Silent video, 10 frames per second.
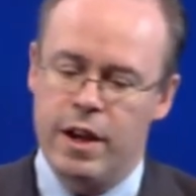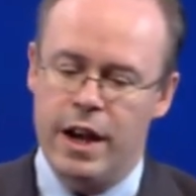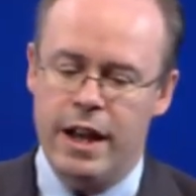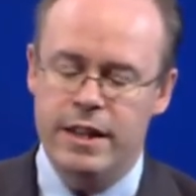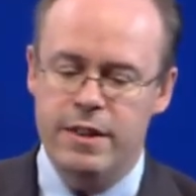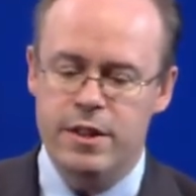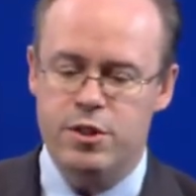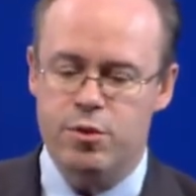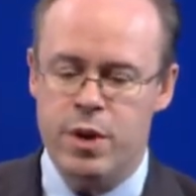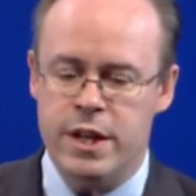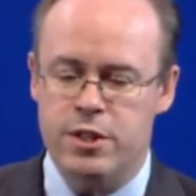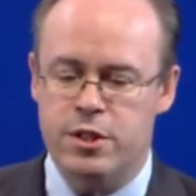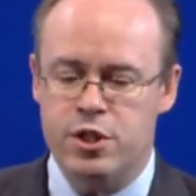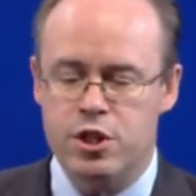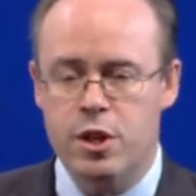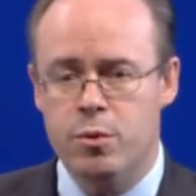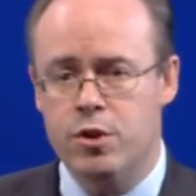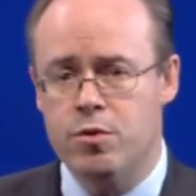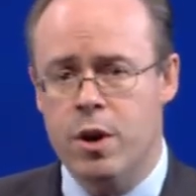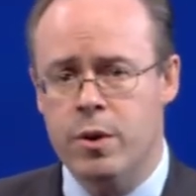And then there's the rest, the slower
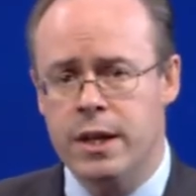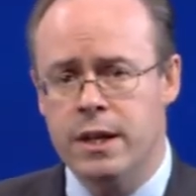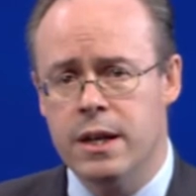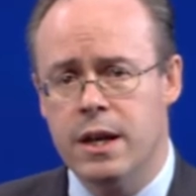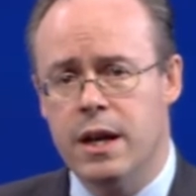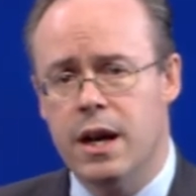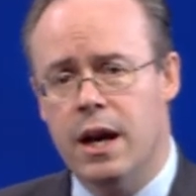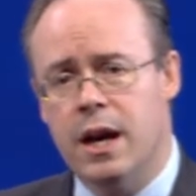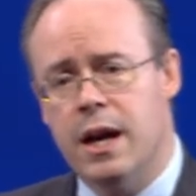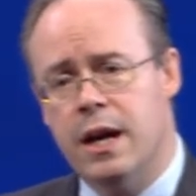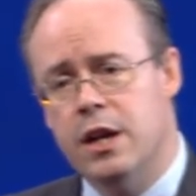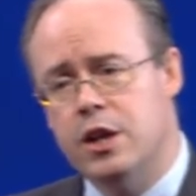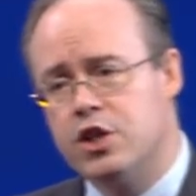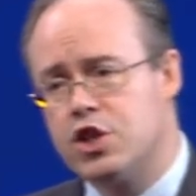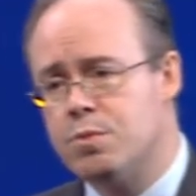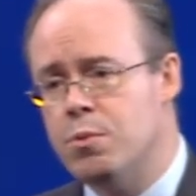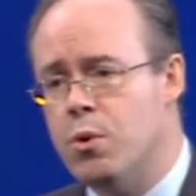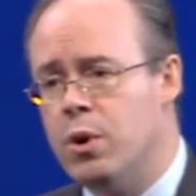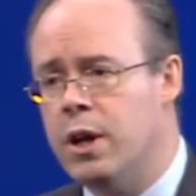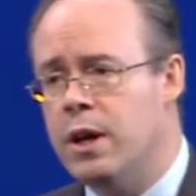growing,
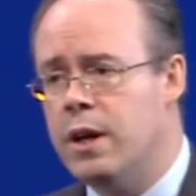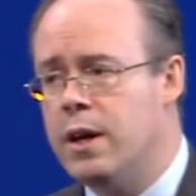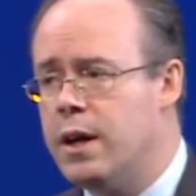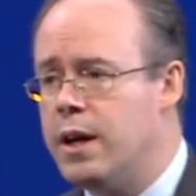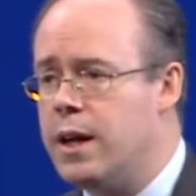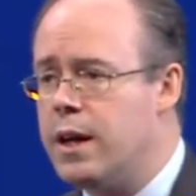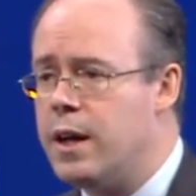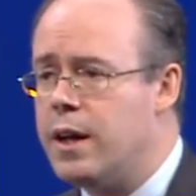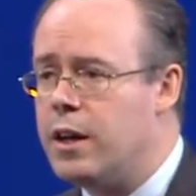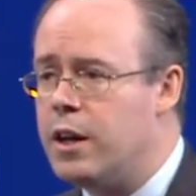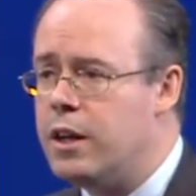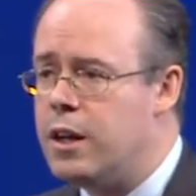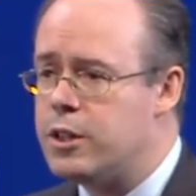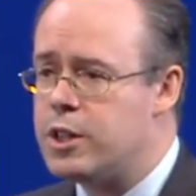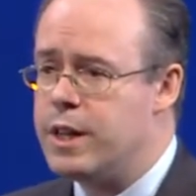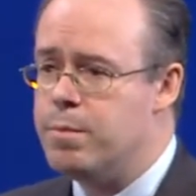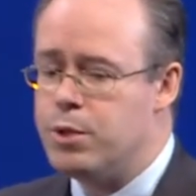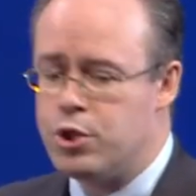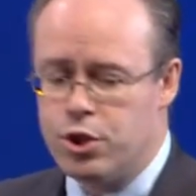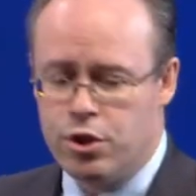smaller, largely in
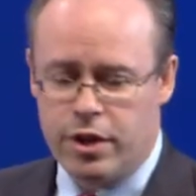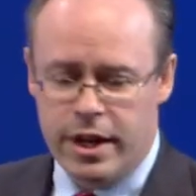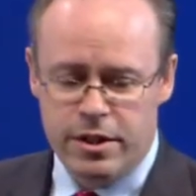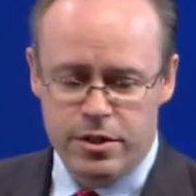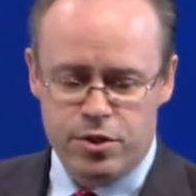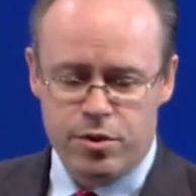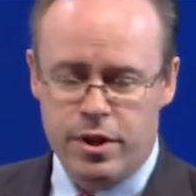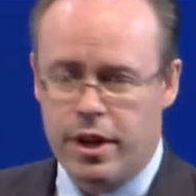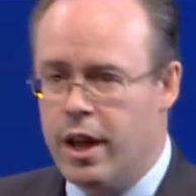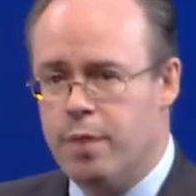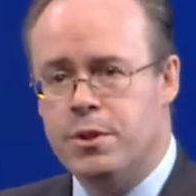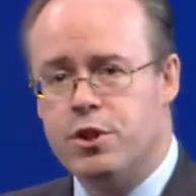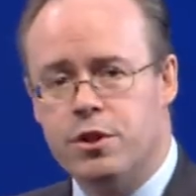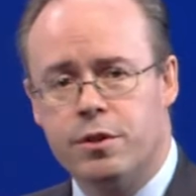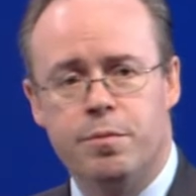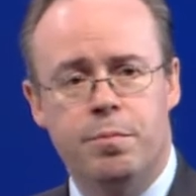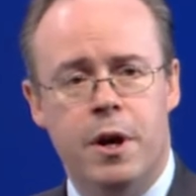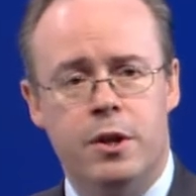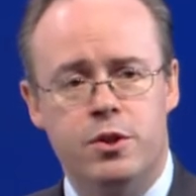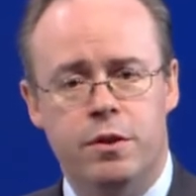mature
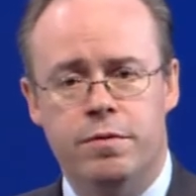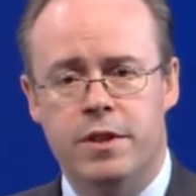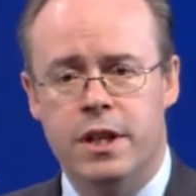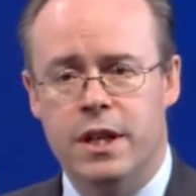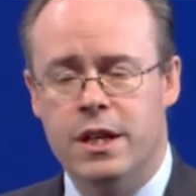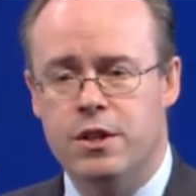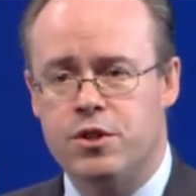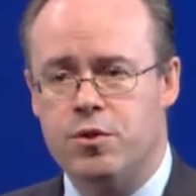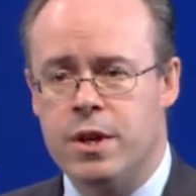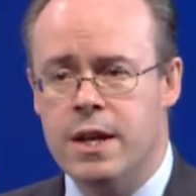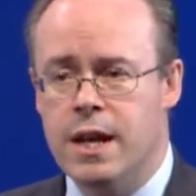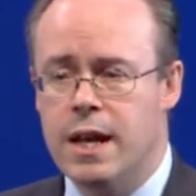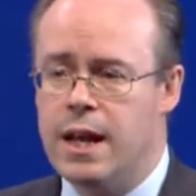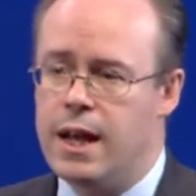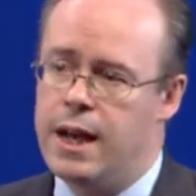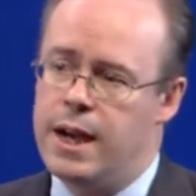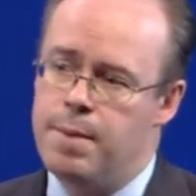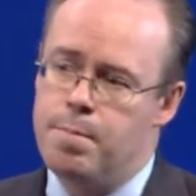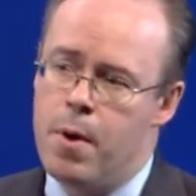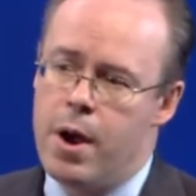parts of the industry, and